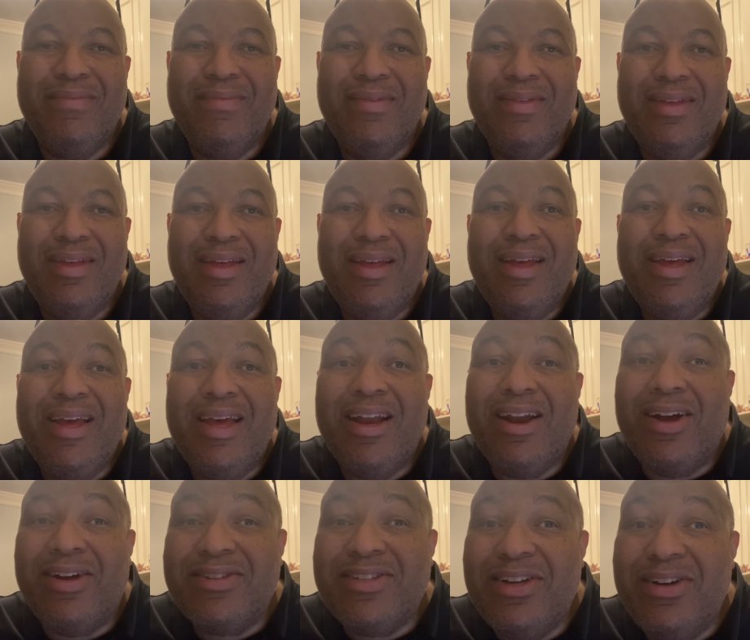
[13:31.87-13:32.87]
It
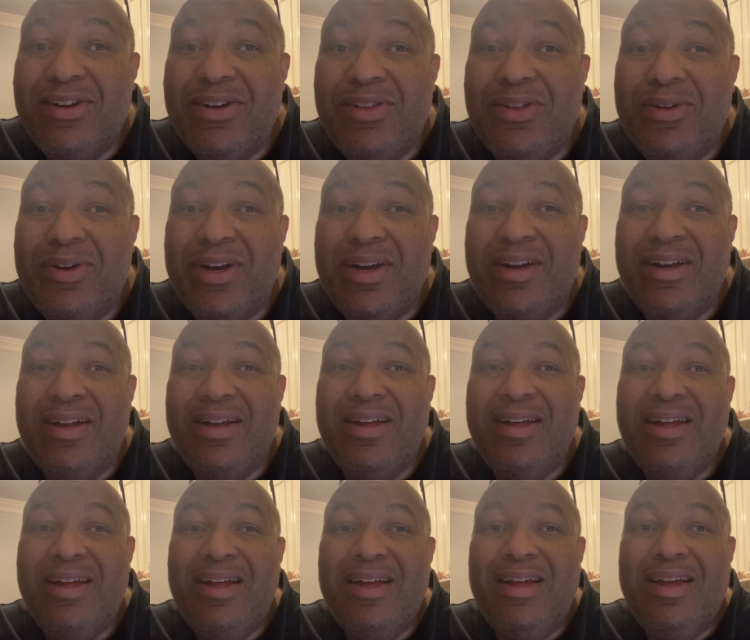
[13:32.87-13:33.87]
also included
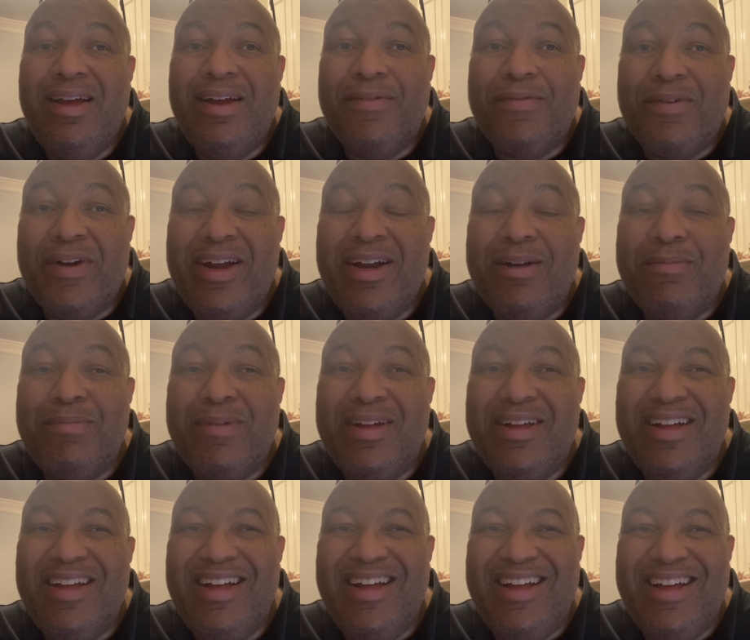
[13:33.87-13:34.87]
freedom
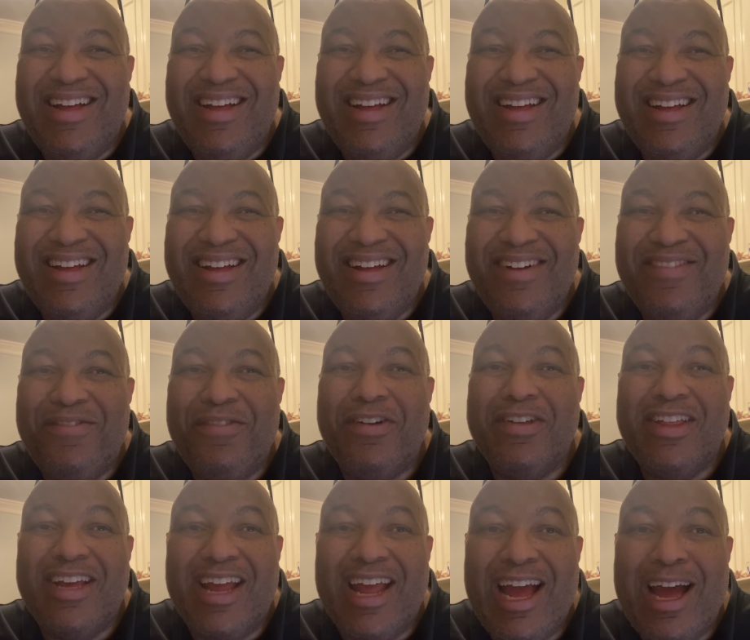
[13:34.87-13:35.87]
for the
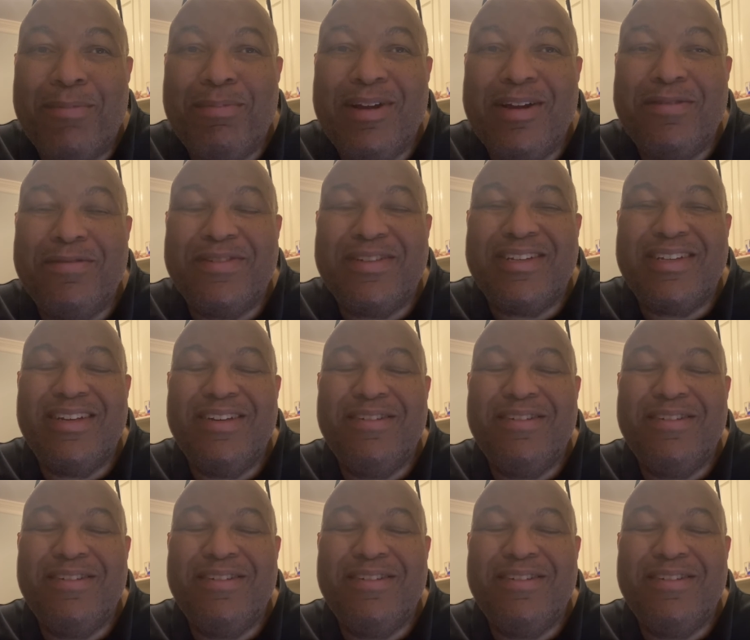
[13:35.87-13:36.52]
captives.